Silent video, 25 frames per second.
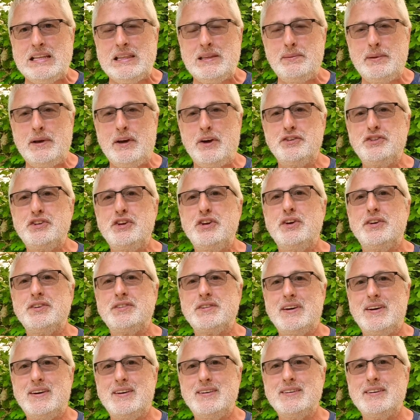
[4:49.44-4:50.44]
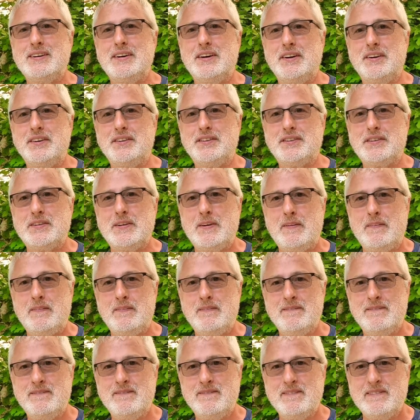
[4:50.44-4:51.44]
We got to Los Arcos.
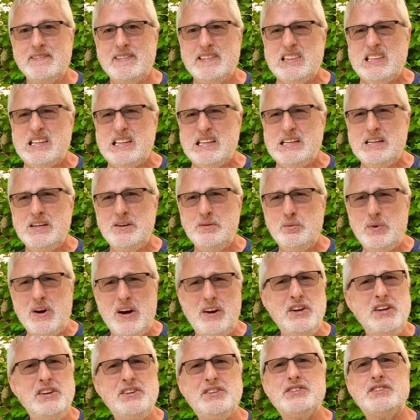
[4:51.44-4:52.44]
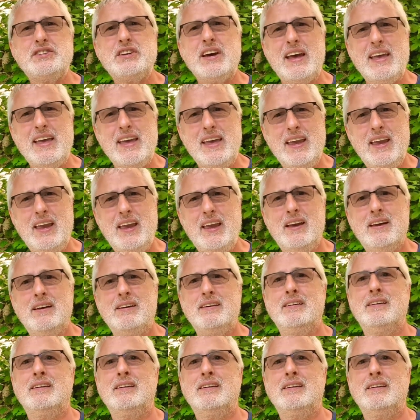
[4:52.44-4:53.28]
Where are you staying?